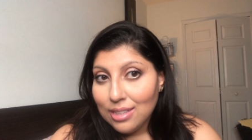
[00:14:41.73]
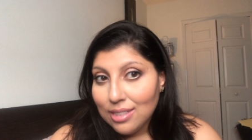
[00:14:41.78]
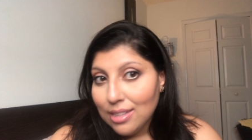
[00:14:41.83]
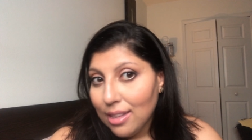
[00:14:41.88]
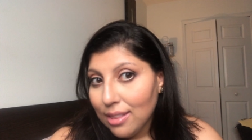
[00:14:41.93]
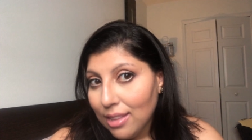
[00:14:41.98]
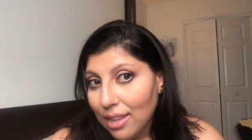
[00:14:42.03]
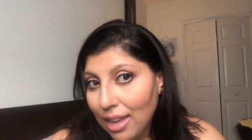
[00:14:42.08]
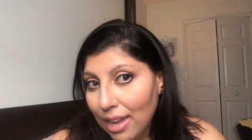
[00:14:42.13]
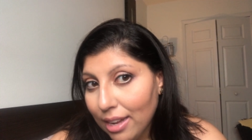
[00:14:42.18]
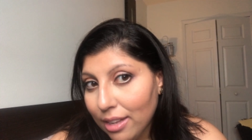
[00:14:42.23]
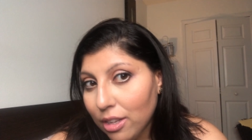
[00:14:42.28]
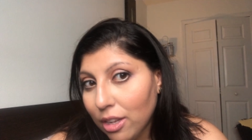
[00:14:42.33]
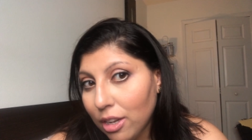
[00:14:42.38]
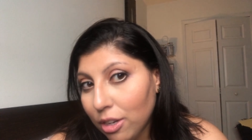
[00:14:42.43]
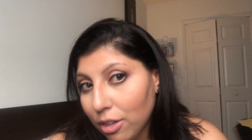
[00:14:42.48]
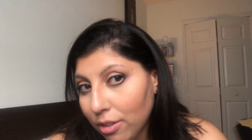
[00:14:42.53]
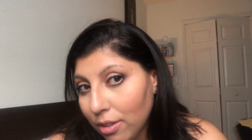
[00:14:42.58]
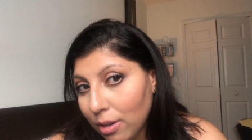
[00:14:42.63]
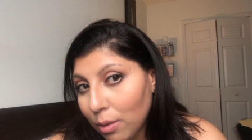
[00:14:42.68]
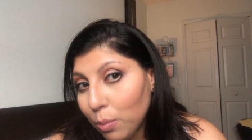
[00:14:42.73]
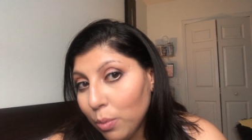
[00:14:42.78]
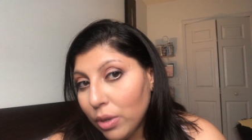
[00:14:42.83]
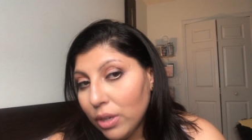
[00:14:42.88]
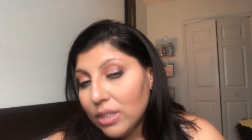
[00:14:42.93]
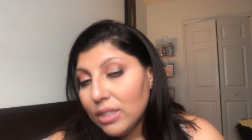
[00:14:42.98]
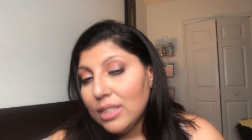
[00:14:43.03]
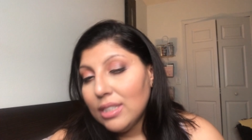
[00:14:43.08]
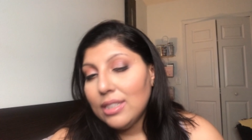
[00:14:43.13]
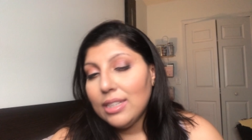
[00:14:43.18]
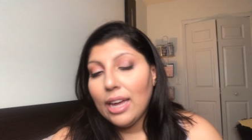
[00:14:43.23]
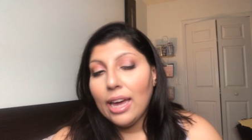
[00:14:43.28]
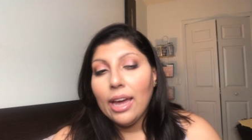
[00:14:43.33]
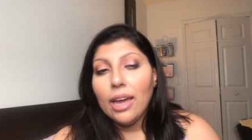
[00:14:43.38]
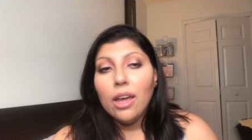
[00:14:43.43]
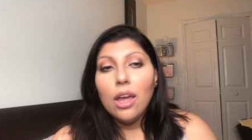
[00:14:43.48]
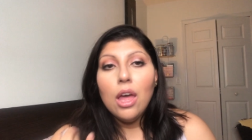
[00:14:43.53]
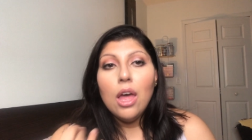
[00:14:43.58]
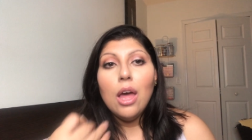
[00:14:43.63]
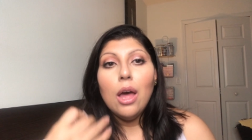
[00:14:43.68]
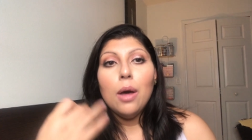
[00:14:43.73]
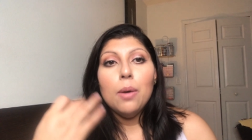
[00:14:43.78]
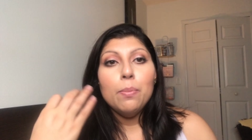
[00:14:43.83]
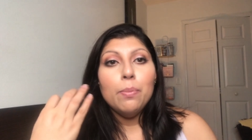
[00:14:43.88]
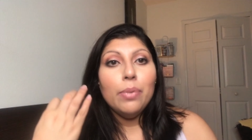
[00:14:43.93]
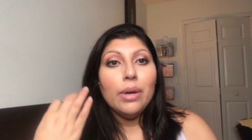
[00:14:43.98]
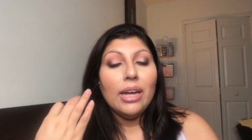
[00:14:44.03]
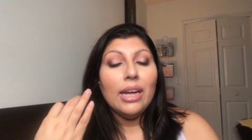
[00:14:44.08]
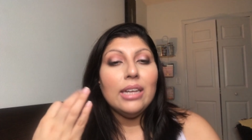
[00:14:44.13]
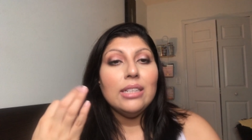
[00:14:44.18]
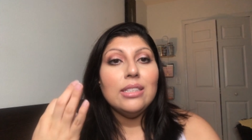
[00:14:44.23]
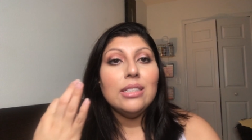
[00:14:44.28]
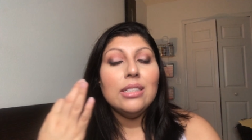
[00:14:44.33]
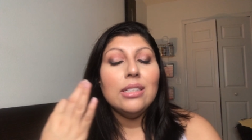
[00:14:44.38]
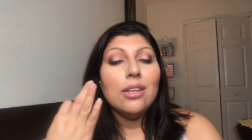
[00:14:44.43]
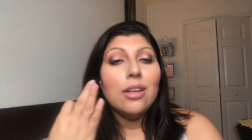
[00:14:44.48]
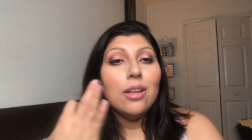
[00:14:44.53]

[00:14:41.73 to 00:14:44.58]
It's not the highlighter that I'm wearing today, but